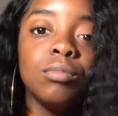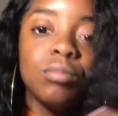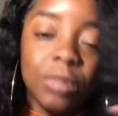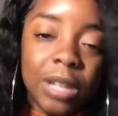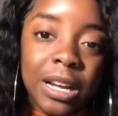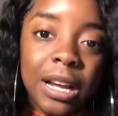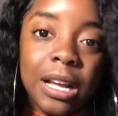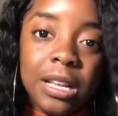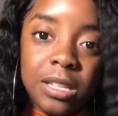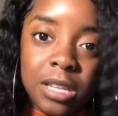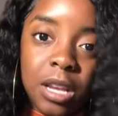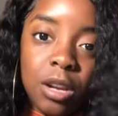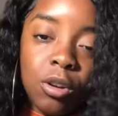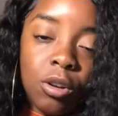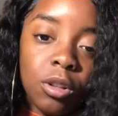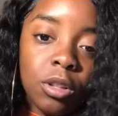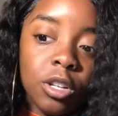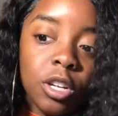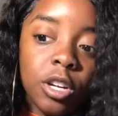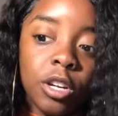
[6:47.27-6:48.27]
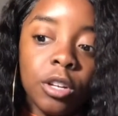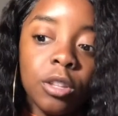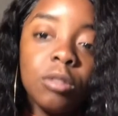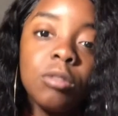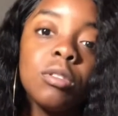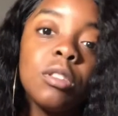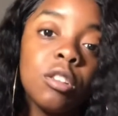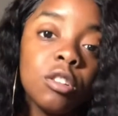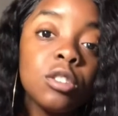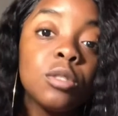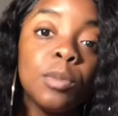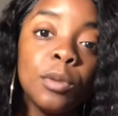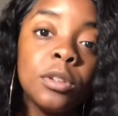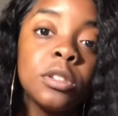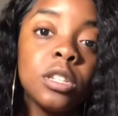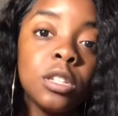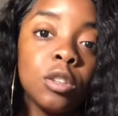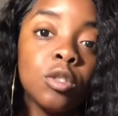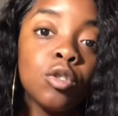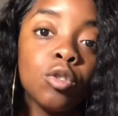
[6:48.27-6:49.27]
like I said earlier, they're
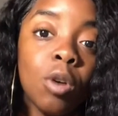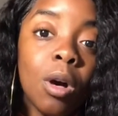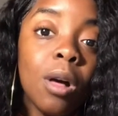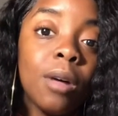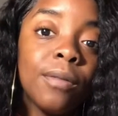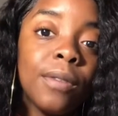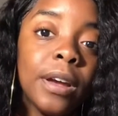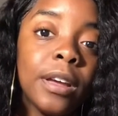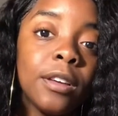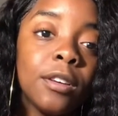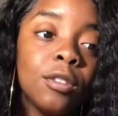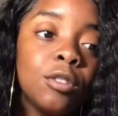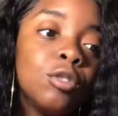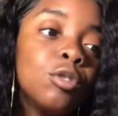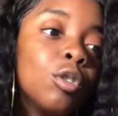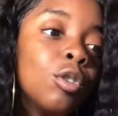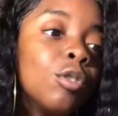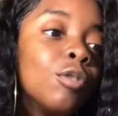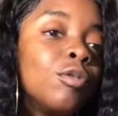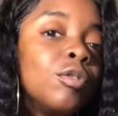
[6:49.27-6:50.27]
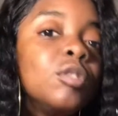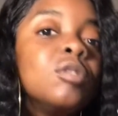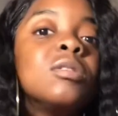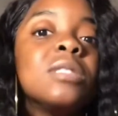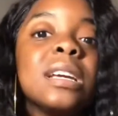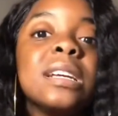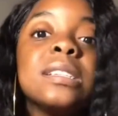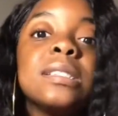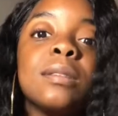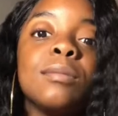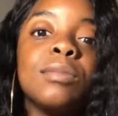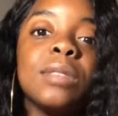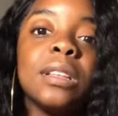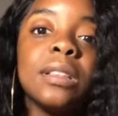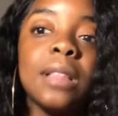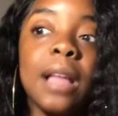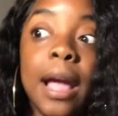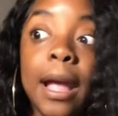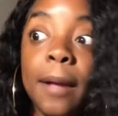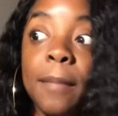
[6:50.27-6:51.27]
supposed to disqualify you. So if you say
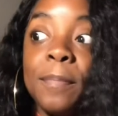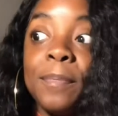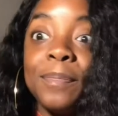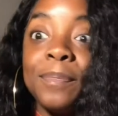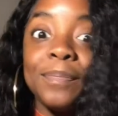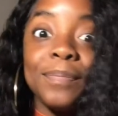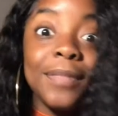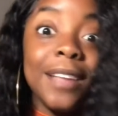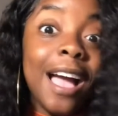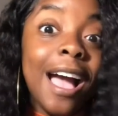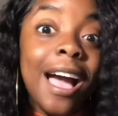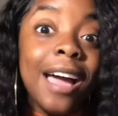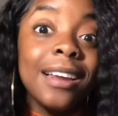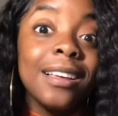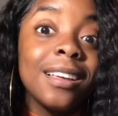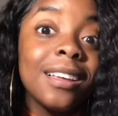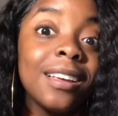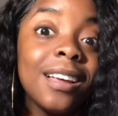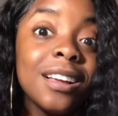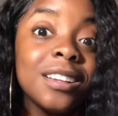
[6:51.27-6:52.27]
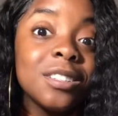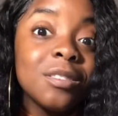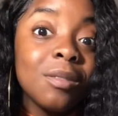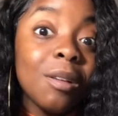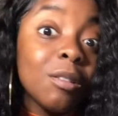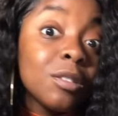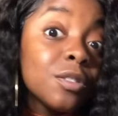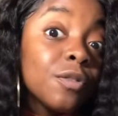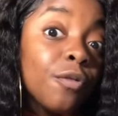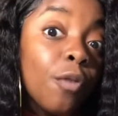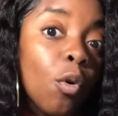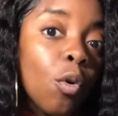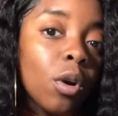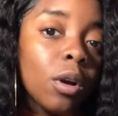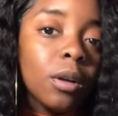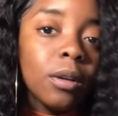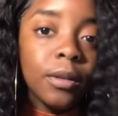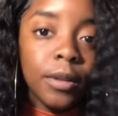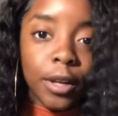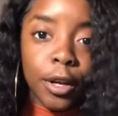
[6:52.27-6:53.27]
something like, I had a concussion when I was
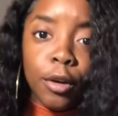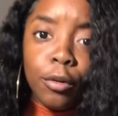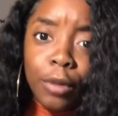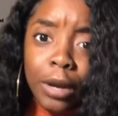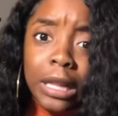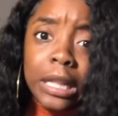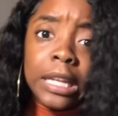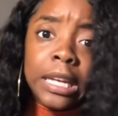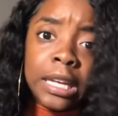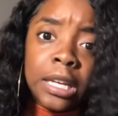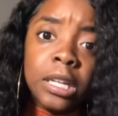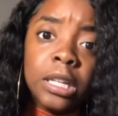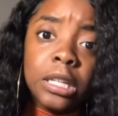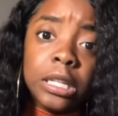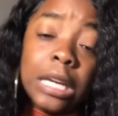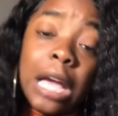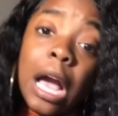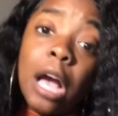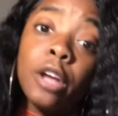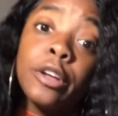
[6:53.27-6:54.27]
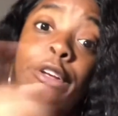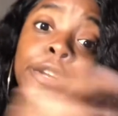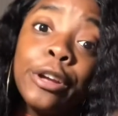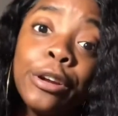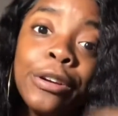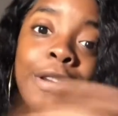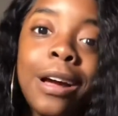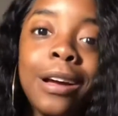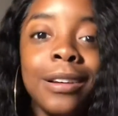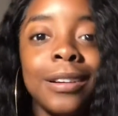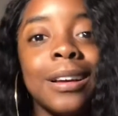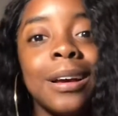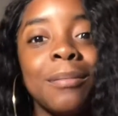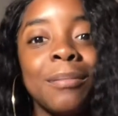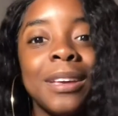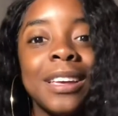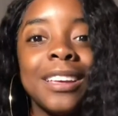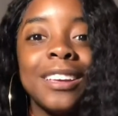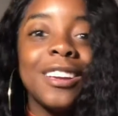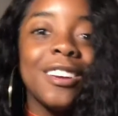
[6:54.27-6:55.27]
4, really? Yeah, you're not
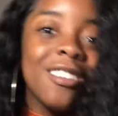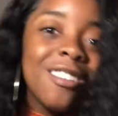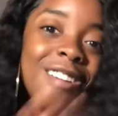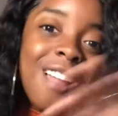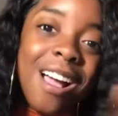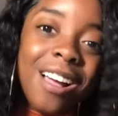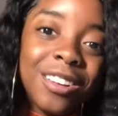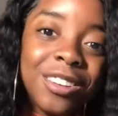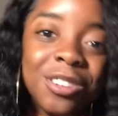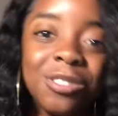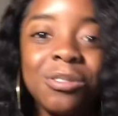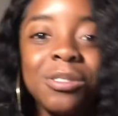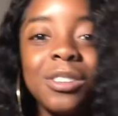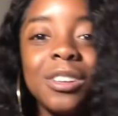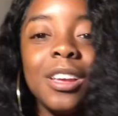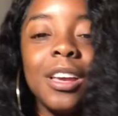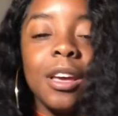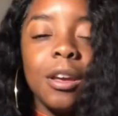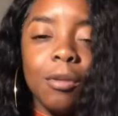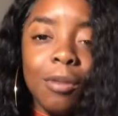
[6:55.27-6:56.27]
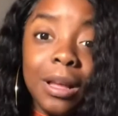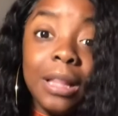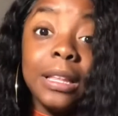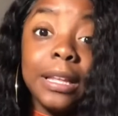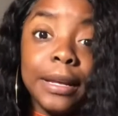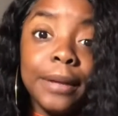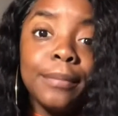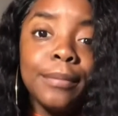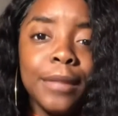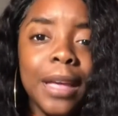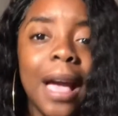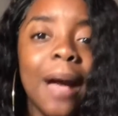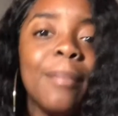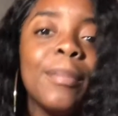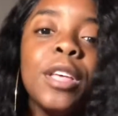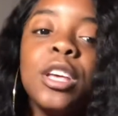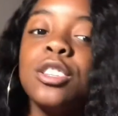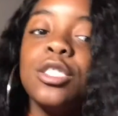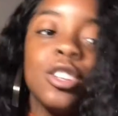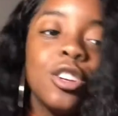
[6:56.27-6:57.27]
coming. You're not doing, really? Yeah.
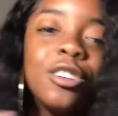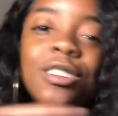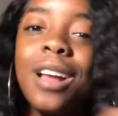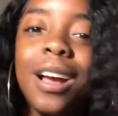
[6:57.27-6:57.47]
So